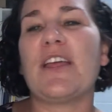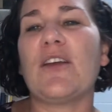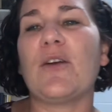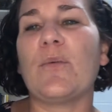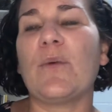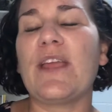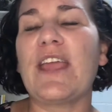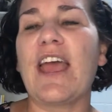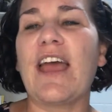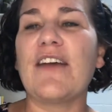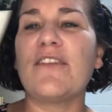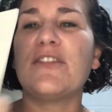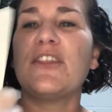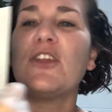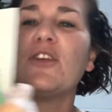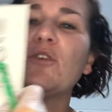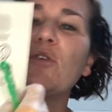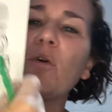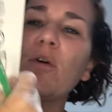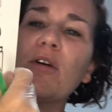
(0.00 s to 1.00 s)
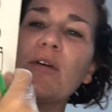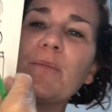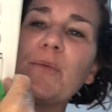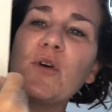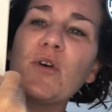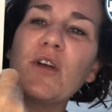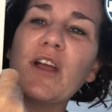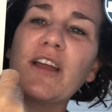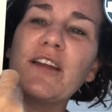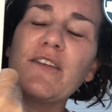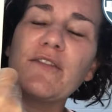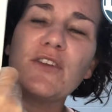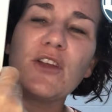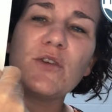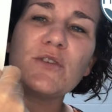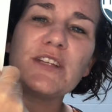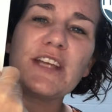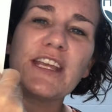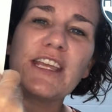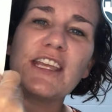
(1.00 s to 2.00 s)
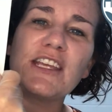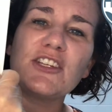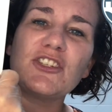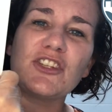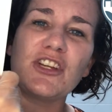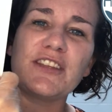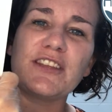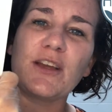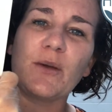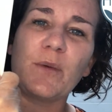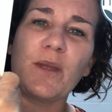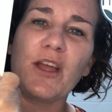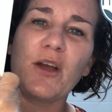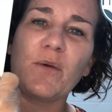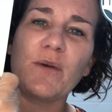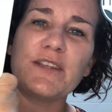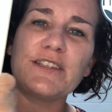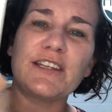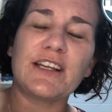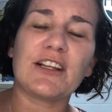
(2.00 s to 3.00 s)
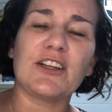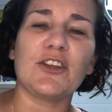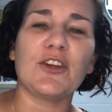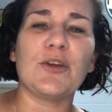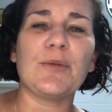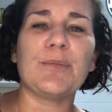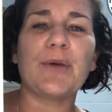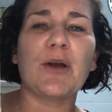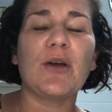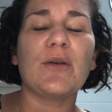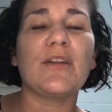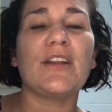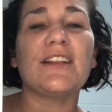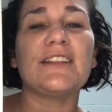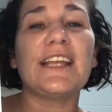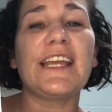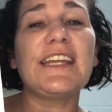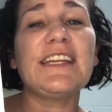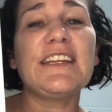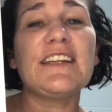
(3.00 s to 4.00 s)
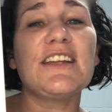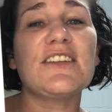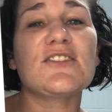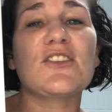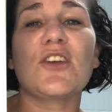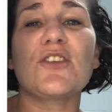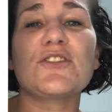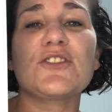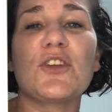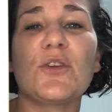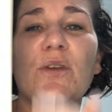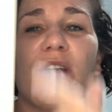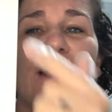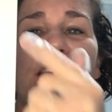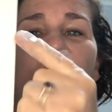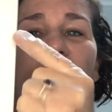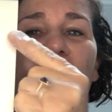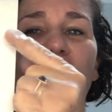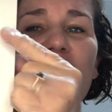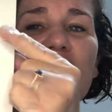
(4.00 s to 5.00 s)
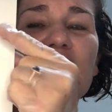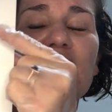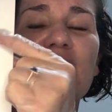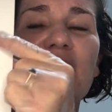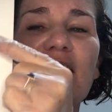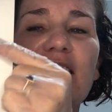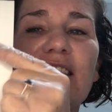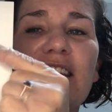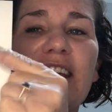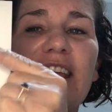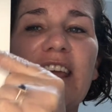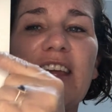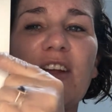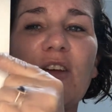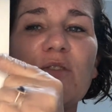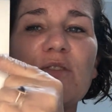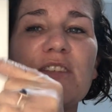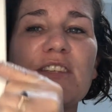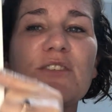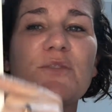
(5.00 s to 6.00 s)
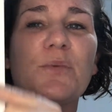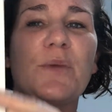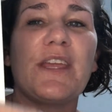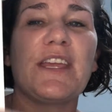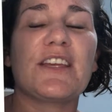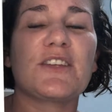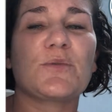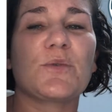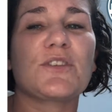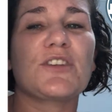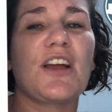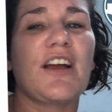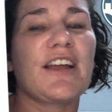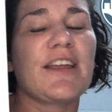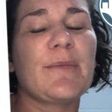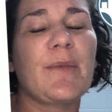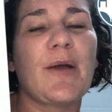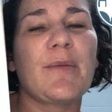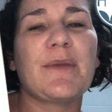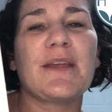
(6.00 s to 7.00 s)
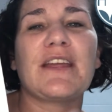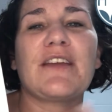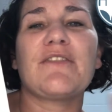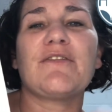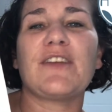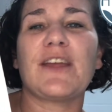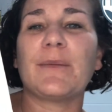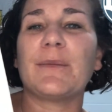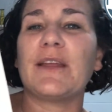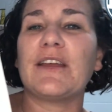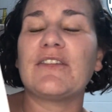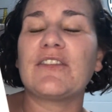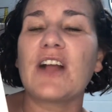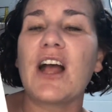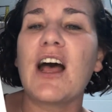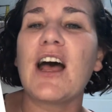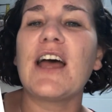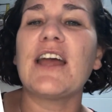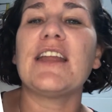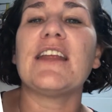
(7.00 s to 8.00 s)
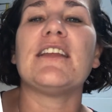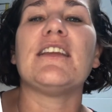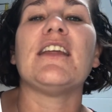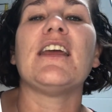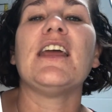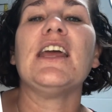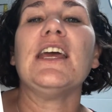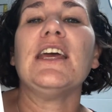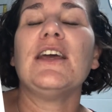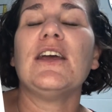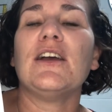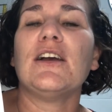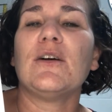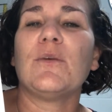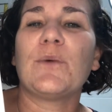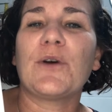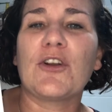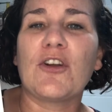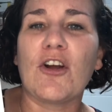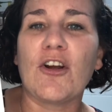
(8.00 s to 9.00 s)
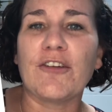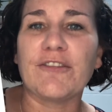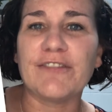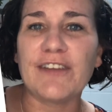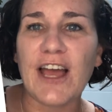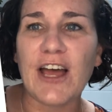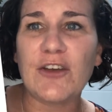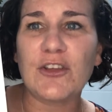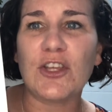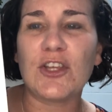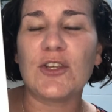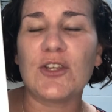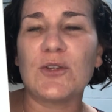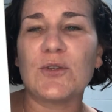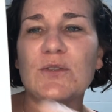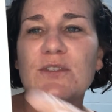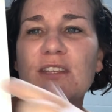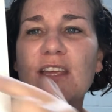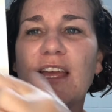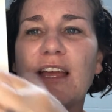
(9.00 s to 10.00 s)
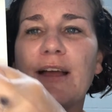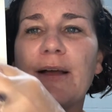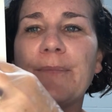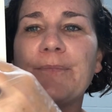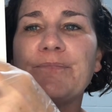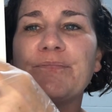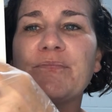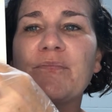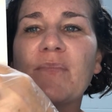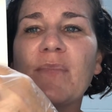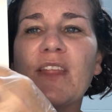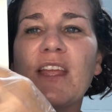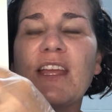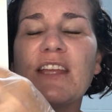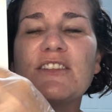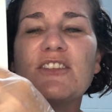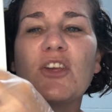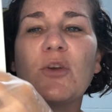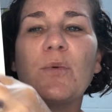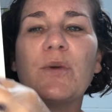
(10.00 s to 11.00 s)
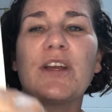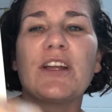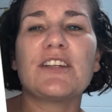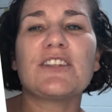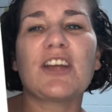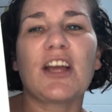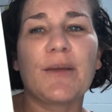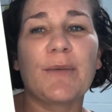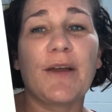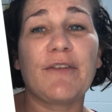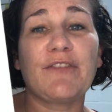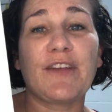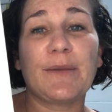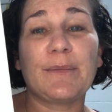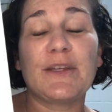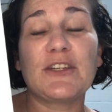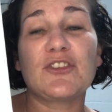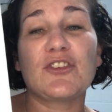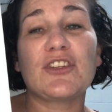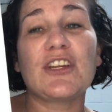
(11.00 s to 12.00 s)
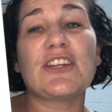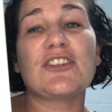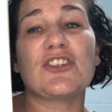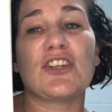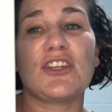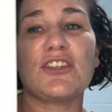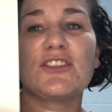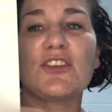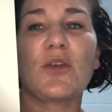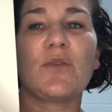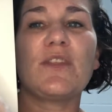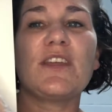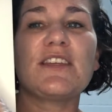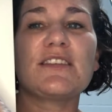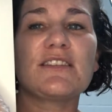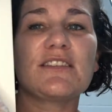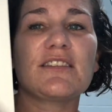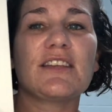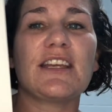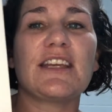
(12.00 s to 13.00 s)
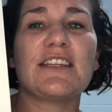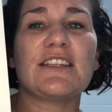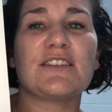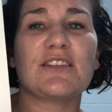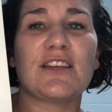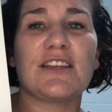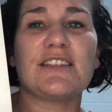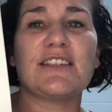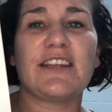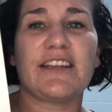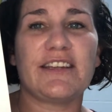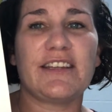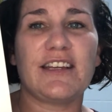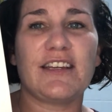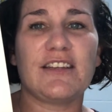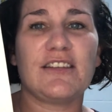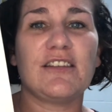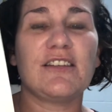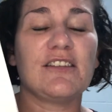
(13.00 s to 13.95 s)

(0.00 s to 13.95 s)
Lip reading: We have the normal kind of note-taking sheet that we always include, but Landon is also going to ask the kiddos this week because we're talking about being a family of God and what are our values. And so we're going to talk about family tradition. So this is intended,